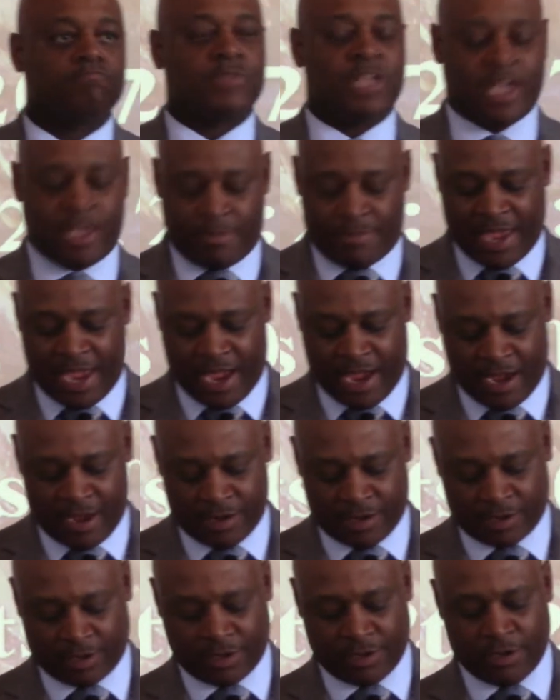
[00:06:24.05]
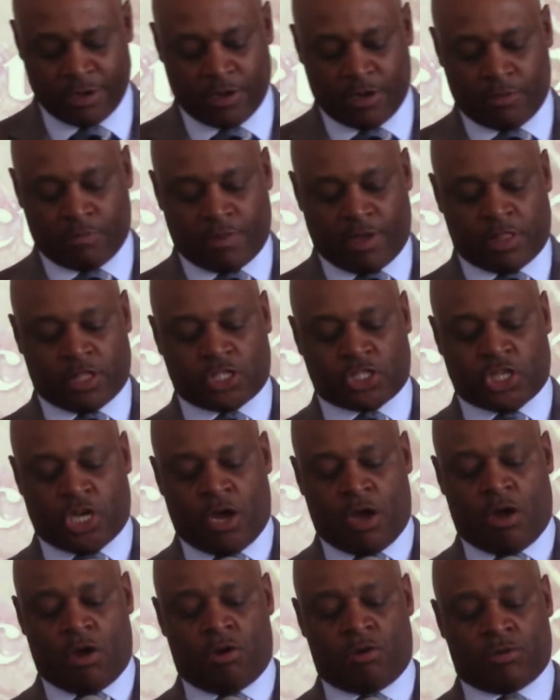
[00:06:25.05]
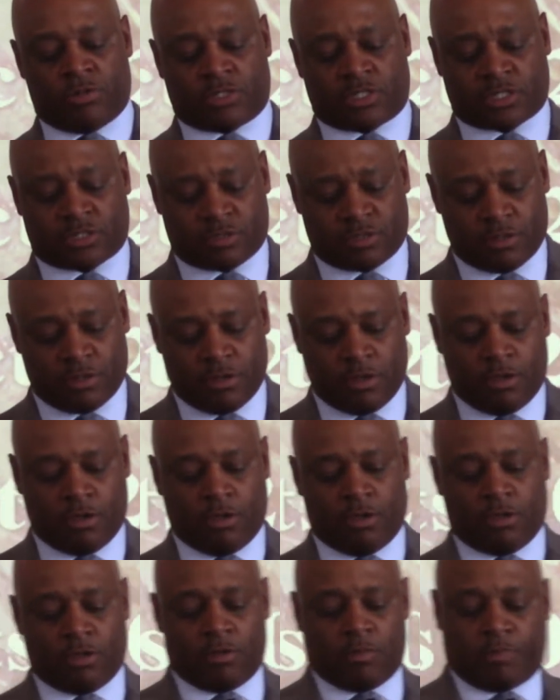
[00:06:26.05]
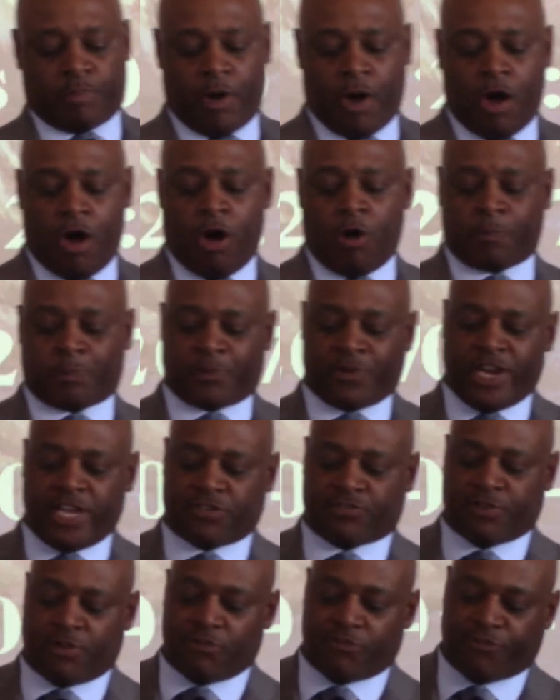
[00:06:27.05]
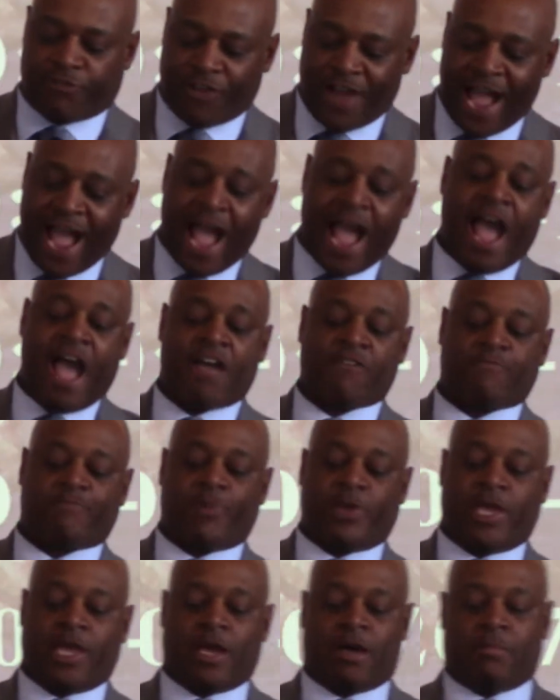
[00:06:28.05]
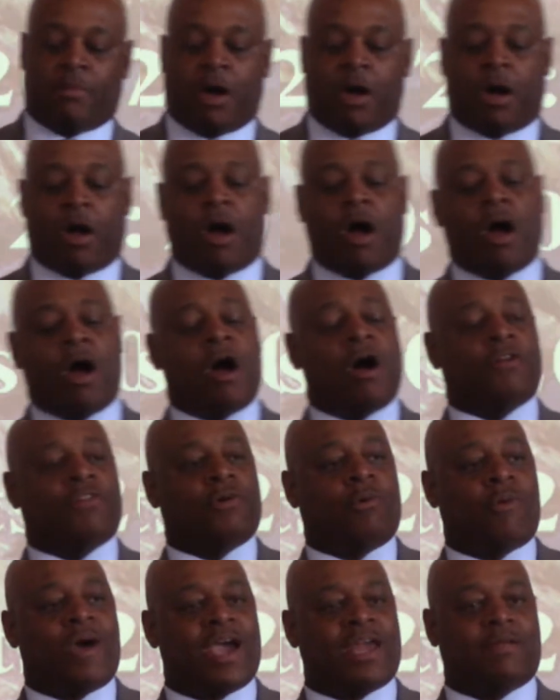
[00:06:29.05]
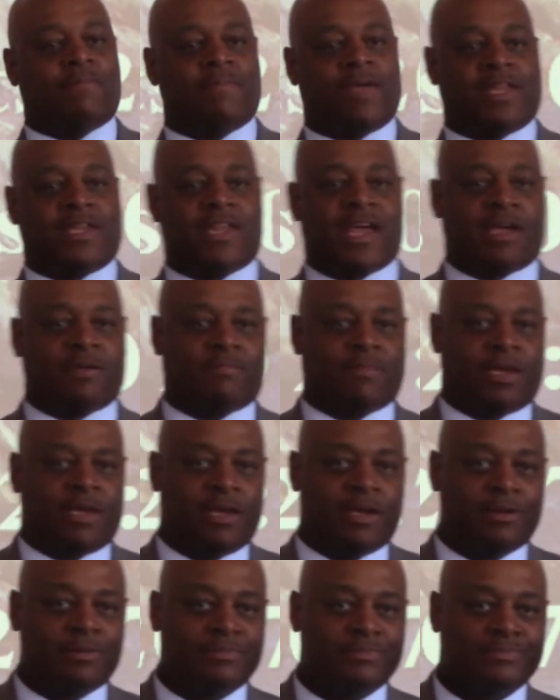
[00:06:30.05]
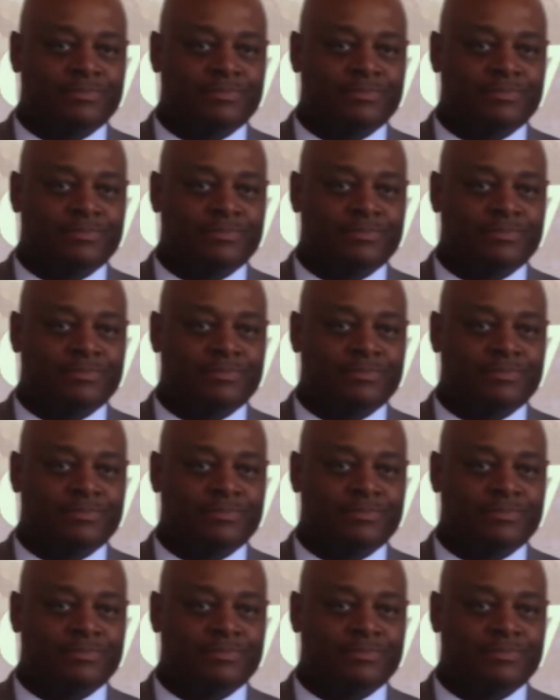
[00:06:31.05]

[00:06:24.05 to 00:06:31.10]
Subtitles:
Amen. Brother Jones, Paul preached from 5 p.m. all the way to midnight, man.